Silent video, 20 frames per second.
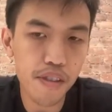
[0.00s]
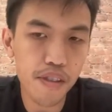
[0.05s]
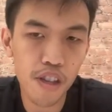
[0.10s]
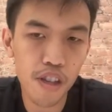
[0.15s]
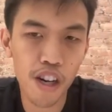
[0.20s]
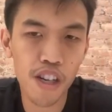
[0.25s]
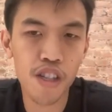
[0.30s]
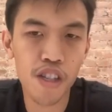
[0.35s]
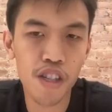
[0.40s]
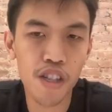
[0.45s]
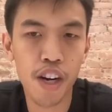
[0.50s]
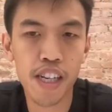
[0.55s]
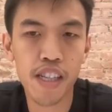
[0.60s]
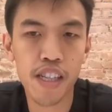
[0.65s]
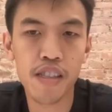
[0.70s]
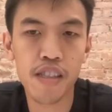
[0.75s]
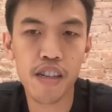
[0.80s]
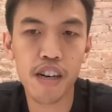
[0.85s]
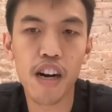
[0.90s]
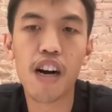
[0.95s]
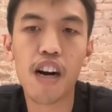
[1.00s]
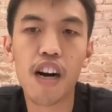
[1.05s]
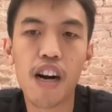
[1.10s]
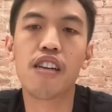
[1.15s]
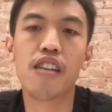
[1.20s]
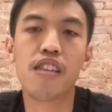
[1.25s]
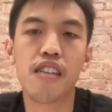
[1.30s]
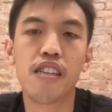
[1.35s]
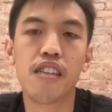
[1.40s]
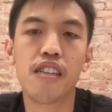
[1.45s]
contract
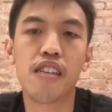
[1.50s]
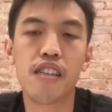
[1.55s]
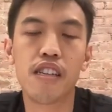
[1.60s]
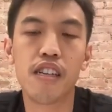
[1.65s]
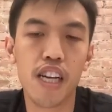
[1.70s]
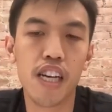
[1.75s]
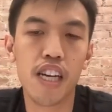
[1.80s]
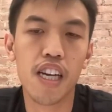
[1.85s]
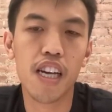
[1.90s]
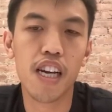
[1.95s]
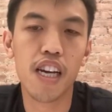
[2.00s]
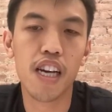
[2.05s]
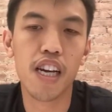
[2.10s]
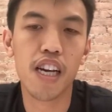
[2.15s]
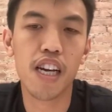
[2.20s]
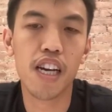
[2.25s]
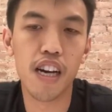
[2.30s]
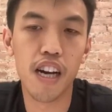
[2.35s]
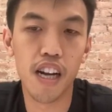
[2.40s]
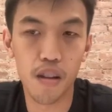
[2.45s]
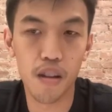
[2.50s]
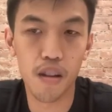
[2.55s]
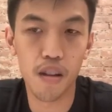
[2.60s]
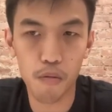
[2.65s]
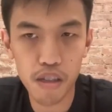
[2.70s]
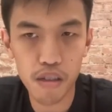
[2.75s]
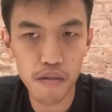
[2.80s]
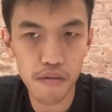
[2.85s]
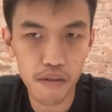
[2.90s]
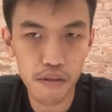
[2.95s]
on
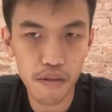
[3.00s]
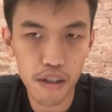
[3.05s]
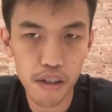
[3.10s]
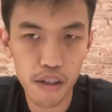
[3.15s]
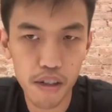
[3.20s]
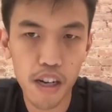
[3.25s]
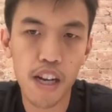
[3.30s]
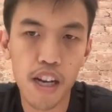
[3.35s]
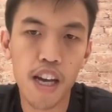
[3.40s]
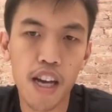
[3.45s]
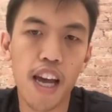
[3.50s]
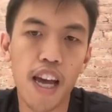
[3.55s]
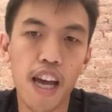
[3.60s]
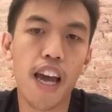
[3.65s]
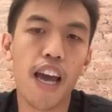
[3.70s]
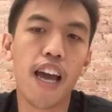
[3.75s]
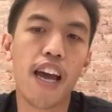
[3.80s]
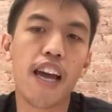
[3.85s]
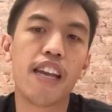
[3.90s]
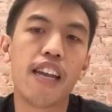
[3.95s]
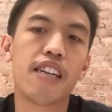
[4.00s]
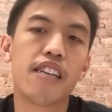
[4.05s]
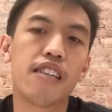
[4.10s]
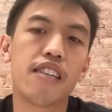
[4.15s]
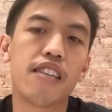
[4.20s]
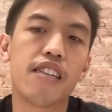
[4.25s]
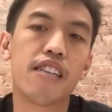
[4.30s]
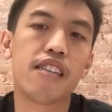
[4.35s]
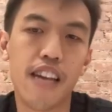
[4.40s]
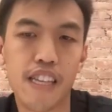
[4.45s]
L1. And
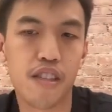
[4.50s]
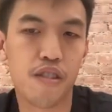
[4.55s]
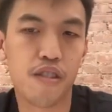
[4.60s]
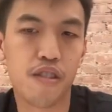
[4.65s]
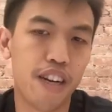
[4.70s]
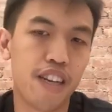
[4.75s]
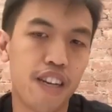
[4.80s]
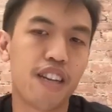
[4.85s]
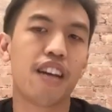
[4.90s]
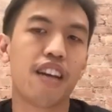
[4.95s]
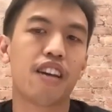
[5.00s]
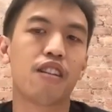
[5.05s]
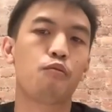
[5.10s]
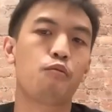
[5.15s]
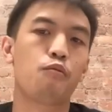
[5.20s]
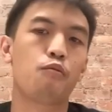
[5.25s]
that's right, like